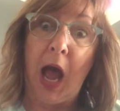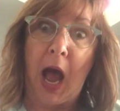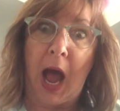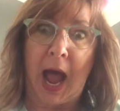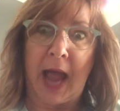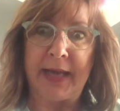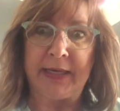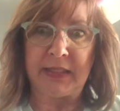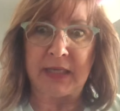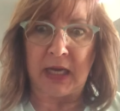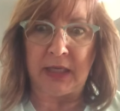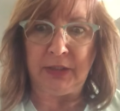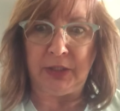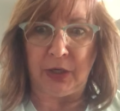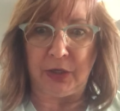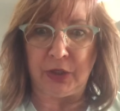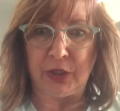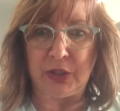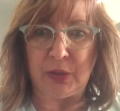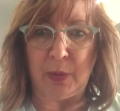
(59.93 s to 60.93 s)
I tugged
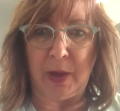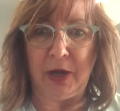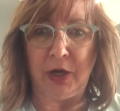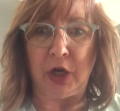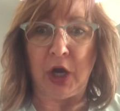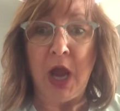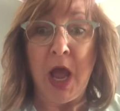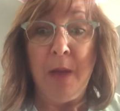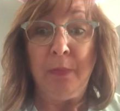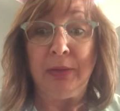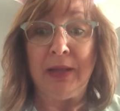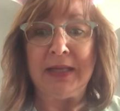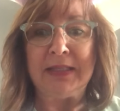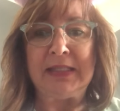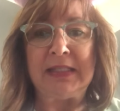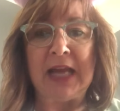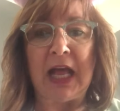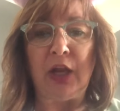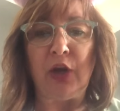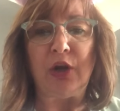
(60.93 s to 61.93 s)
on her sweater.
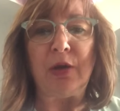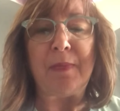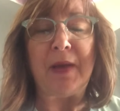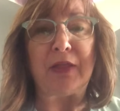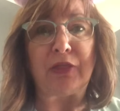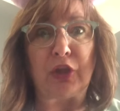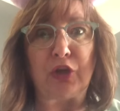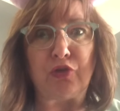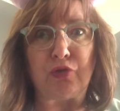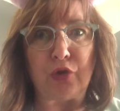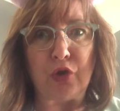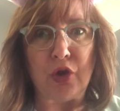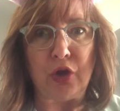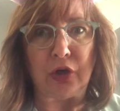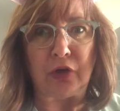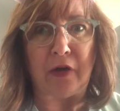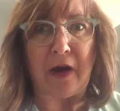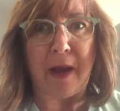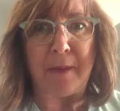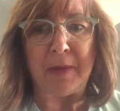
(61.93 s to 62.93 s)
Plus, tell her about the drool,
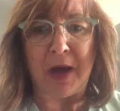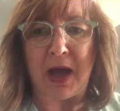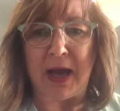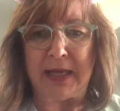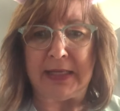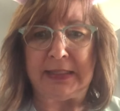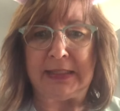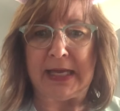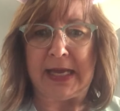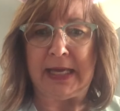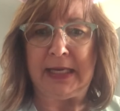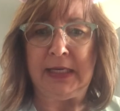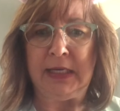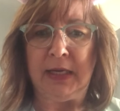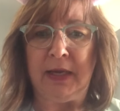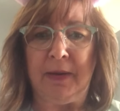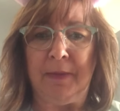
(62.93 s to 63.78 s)
Grandma, I said.